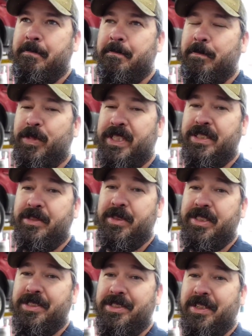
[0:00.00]
But that's the
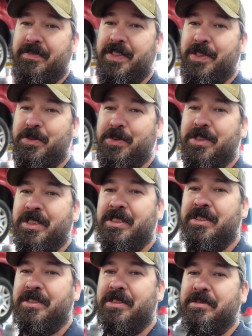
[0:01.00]
business I've chose.
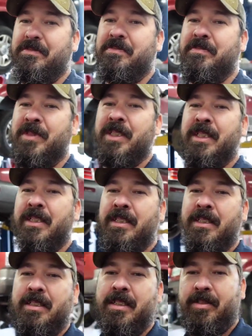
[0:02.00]
So
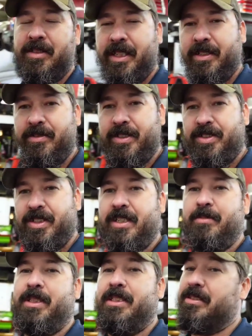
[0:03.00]
I'll take it on the
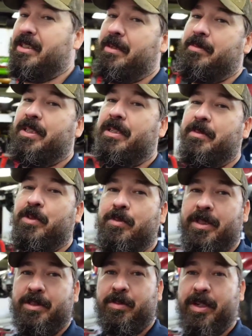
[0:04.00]
chin, but at the same time, don't
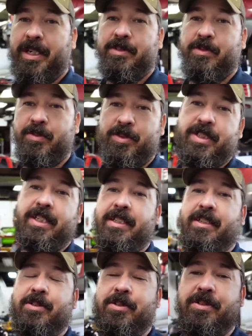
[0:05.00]
be surprised when we're sitting
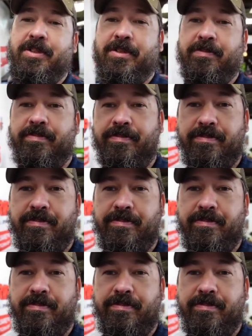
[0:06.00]
in court and you're